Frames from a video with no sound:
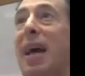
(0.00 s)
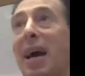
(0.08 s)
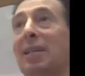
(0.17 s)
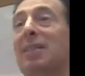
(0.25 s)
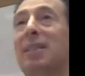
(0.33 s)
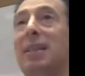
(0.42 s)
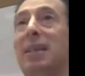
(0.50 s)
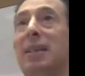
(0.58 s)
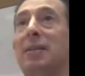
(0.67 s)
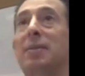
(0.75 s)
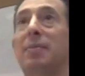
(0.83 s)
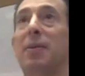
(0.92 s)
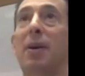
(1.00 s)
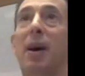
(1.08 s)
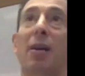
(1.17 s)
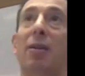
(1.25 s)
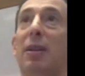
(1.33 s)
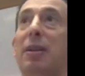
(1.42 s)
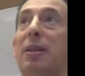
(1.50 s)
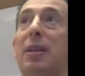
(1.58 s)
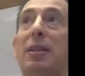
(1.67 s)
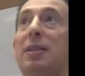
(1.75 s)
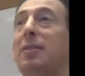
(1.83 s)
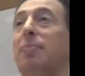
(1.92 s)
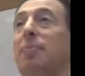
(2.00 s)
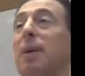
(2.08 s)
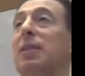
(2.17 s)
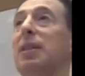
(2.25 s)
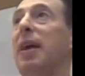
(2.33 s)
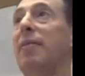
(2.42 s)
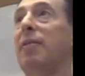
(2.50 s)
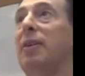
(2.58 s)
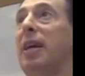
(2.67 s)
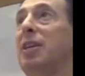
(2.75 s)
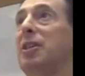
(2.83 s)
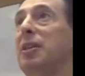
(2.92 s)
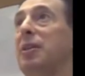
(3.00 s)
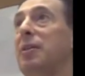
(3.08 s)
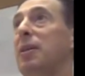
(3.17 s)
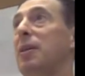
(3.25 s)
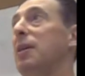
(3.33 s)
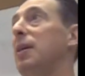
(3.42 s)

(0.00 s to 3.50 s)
as in Ireland and as in basically every nation